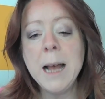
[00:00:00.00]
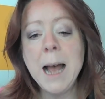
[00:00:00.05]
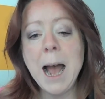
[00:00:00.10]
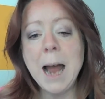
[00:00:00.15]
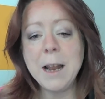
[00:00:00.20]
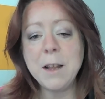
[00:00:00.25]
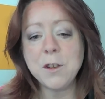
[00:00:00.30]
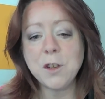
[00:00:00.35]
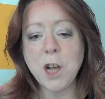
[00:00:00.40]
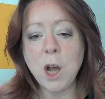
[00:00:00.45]

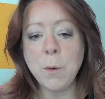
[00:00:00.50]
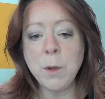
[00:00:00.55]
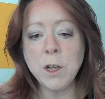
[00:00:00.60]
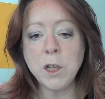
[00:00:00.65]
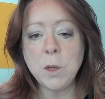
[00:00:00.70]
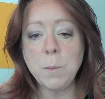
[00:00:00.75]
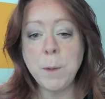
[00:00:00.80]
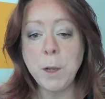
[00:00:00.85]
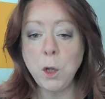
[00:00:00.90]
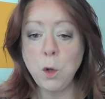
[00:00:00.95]
And it's going
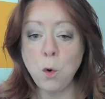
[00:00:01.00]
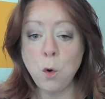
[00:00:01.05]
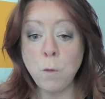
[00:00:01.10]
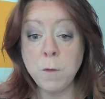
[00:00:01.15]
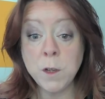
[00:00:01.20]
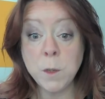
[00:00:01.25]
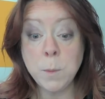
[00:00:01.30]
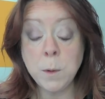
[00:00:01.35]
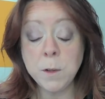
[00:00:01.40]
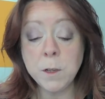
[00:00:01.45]
to be your
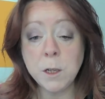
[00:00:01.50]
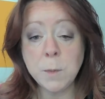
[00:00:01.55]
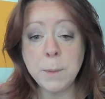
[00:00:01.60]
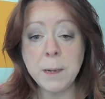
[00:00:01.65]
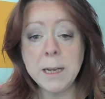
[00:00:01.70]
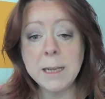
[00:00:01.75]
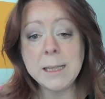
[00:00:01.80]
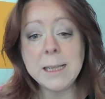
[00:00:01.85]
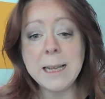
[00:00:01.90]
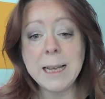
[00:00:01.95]

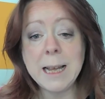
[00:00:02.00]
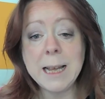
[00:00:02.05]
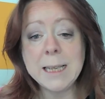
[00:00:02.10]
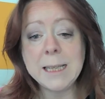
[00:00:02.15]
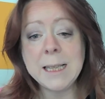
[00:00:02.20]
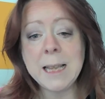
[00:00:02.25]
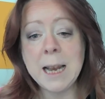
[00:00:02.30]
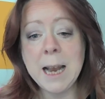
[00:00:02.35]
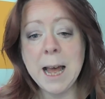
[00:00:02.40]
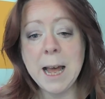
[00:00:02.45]
responsibility
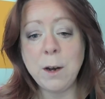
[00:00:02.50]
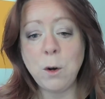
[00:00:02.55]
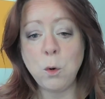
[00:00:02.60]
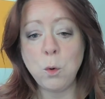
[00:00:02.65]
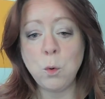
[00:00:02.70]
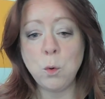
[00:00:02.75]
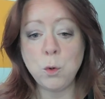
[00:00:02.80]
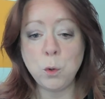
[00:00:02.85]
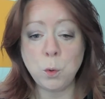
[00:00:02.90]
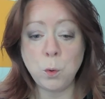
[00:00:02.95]
as the
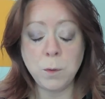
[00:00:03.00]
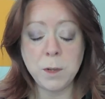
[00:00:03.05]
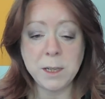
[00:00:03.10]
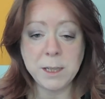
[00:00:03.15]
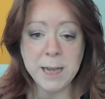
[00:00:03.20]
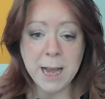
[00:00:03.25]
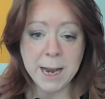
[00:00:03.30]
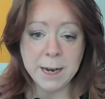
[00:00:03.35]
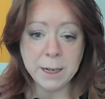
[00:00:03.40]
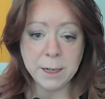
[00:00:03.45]
landlord or the
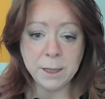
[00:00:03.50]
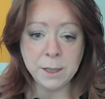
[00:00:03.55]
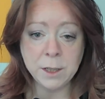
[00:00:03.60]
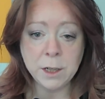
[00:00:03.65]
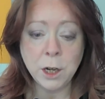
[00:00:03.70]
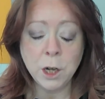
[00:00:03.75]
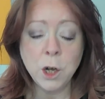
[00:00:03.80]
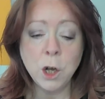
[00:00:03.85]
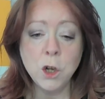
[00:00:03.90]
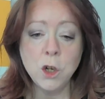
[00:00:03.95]
tenant
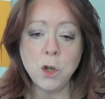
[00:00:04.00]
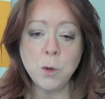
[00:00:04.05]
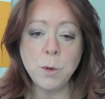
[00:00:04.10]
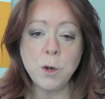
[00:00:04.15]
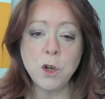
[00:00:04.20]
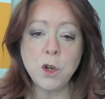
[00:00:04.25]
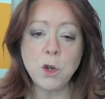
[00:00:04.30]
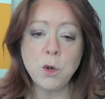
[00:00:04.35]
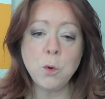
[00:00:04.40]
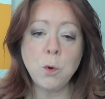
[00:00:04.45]
to
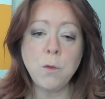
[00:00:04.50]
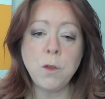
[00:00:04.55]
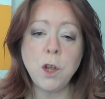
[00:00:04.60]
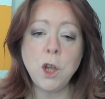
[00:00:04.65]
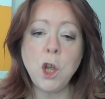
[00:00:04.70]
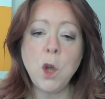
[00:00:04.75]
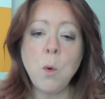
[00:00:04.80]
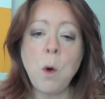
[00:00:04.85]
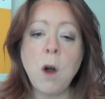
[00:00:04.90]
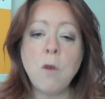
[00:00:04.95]
ensure
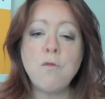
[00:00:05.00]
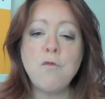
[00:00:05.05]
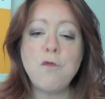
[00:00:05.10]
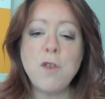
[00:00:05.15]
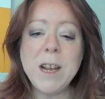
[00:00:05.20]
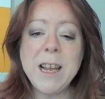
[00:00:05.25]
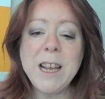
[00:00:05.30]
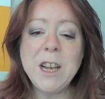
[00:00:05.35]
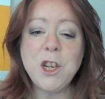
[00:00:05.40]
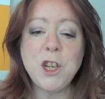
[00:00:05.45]
that you are
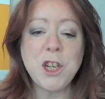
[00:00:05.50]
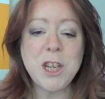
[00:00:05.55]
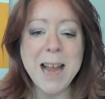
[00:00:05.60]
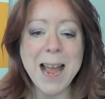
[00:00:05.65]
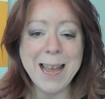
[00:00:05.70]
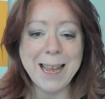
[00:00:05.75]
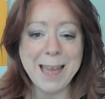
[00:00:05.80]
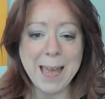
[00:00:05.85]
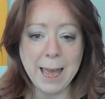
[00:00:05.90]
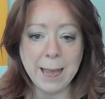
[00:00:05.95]

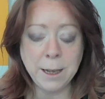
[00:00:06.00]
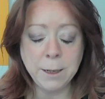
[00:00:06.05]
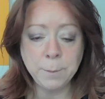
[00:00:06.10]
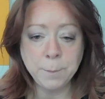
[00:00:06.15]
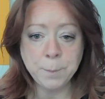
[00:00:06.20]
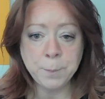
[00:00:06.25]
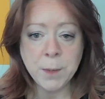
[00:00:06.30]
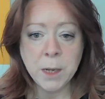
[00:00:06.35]
rechecking